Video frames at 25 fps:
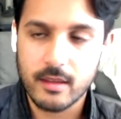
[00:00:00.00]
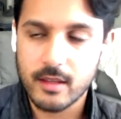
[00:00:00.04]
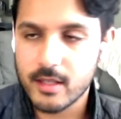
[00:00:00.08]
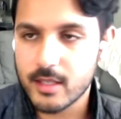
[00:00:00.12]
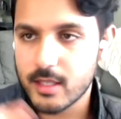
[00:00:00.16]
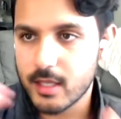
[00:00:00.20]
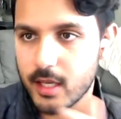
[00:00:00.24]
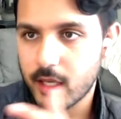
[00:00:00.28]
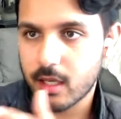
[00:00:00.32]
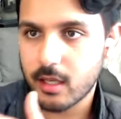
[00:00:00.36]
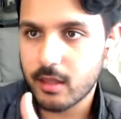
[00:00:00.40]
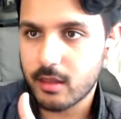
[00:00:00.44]
the
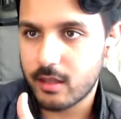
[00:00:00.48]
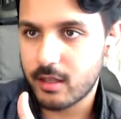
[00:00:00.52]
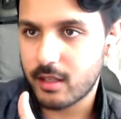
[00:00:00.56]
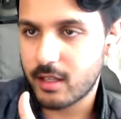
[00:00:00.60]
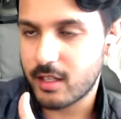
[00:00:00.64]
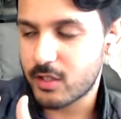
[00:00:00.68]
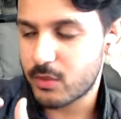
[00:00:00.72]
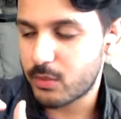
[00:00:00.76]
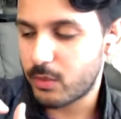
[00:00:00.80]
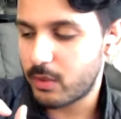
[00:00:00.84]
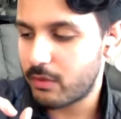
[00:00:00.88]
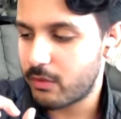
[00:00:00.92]
second
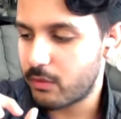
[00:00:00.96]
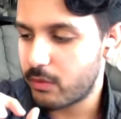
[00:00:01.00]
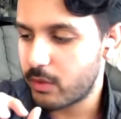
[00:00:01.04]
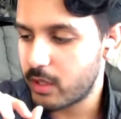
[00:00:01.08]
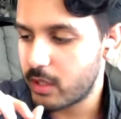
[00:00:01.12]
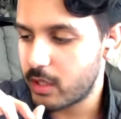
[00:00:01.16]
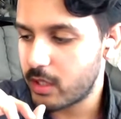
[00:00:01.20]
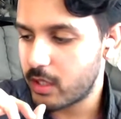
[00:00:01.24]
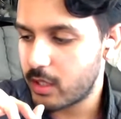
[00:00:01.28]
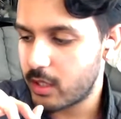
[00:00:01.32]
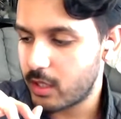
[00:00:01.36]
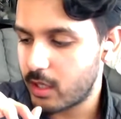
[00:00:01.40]
thing is we
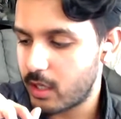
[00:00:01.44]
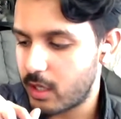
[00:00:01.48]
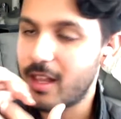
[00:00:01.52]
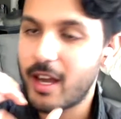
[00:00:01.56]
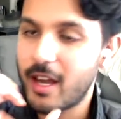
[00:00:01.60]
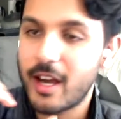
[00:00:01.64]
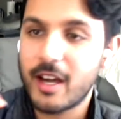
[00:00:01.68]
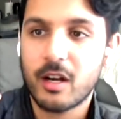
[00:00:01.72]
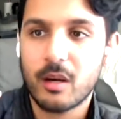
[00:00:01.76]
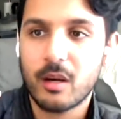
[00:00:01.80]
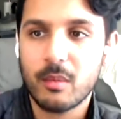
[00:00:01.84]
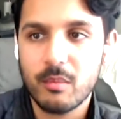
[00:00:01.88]
really
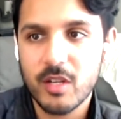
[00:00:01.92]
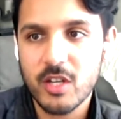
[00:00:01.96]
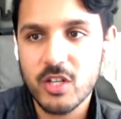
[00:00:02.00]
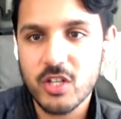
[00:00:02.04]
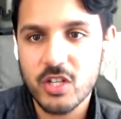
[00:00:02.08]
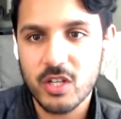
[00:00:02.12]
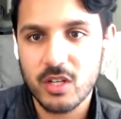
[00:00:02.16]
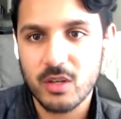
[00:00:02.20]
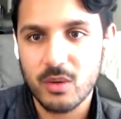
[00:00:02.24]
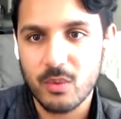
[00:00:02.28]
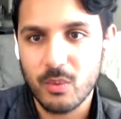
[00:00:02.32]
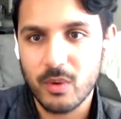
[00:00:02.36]
align our
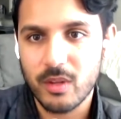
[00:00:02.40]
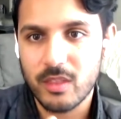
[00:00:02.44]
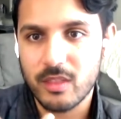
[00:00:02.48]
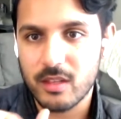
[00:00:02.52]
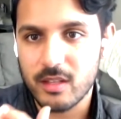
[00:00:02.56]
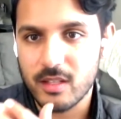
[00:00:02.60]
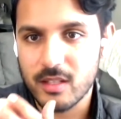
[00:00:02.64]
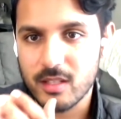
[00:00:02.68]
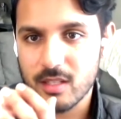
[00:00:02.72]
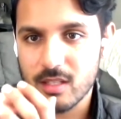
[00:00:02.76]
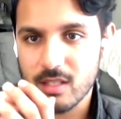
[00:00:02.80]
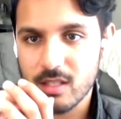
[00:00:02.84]
mission with
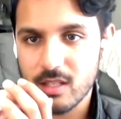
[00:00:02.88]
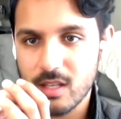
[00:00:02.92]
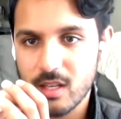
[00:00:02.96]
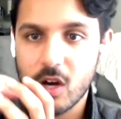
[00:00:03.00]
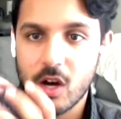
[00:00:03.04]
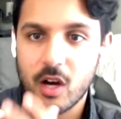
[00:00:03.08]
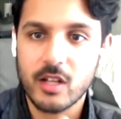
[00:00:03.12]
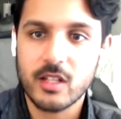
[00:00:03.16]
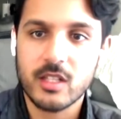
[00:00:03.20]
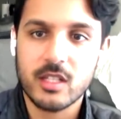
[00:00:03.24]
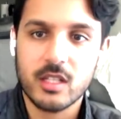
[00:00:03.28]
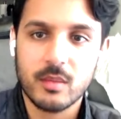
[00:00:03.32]
this
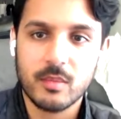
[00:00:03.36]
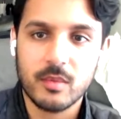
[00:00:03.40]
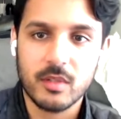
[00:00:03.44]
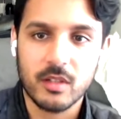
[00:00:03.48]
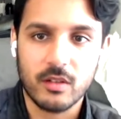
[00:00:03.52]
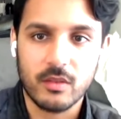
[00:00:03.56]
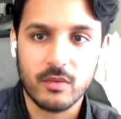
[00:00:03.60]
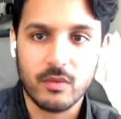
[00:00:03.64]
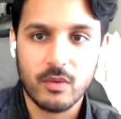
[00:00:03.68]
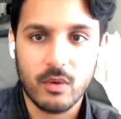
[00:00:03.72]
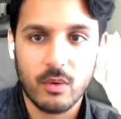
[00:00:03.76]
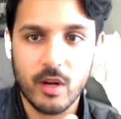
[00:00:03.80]
concept
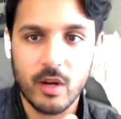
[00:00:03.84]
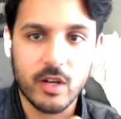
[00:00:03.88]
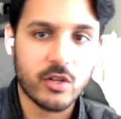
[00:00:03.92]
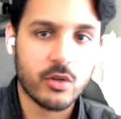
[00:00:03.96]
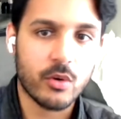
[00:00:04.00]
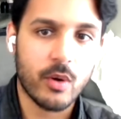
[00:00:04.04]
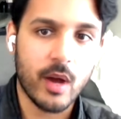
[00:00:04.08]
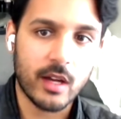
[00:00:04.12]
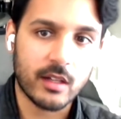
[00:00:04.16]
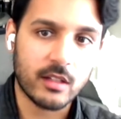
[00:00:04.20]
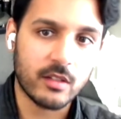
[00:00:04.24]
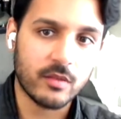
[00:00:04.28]
of
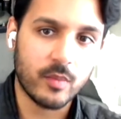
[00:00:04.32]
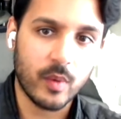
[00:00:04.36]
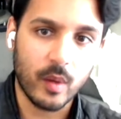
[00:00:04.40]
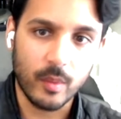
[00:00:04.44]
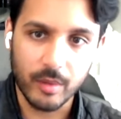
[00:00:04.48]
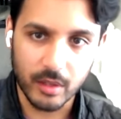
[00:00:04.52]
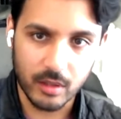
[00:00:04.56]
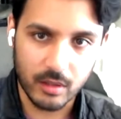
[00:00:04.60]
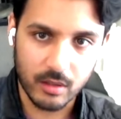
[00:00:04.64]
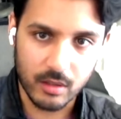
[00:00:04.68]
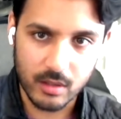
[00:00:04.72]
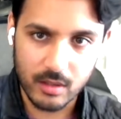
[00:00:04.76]
retroactive
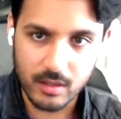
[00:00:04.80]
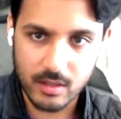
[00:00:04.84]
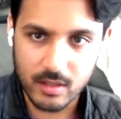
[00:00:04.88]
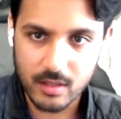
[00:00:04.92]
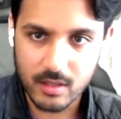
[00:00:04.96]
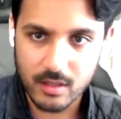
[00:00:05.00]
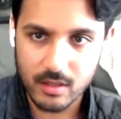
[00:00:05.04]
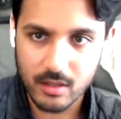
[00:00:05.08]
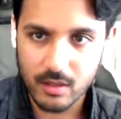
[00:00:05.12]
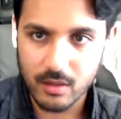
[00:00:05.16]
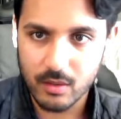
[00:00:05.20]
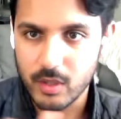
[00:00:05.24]
public
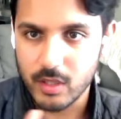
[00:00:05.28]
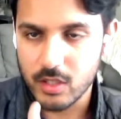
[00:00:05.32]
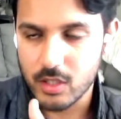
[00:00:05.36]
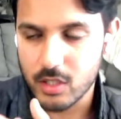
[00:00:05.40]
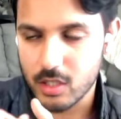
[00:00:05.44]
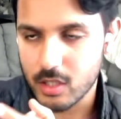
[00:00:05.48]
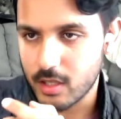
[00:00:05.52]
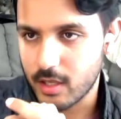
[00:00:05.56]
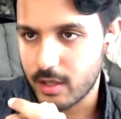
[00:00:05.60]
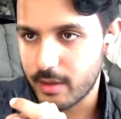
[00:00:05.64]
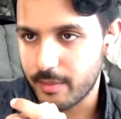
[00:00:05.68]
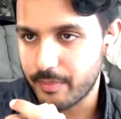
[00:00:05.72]
goods
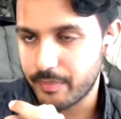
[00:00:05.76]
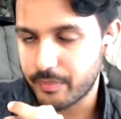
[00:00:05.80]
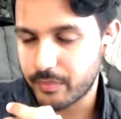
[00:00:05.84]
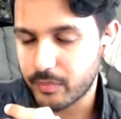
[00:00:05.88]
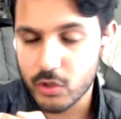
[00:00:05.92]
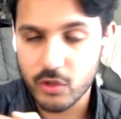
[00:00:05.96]
which um,